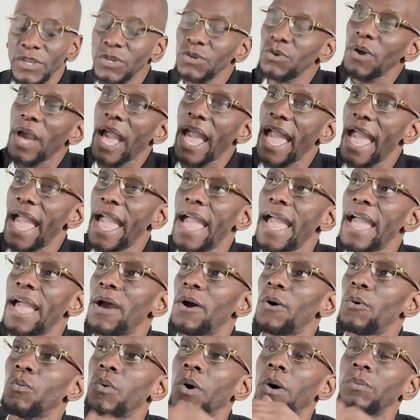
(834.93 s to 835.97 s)
you had
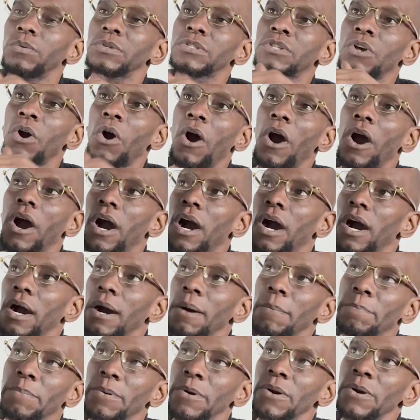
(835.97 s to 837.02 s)
what was called
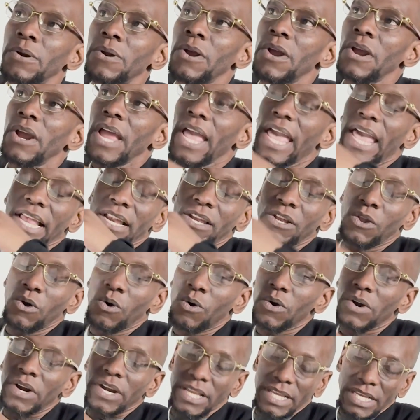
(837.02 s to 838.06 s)
Upper and
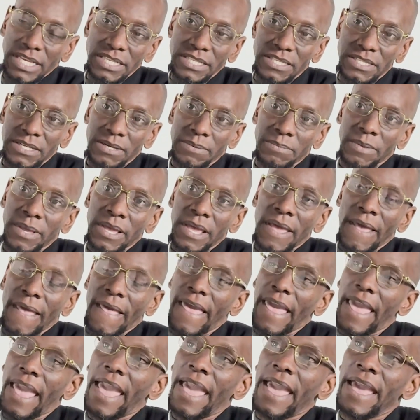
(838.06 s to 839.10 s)
Lower Egypt.
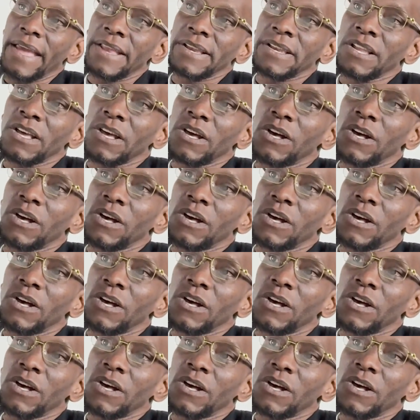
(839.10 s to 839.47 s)
And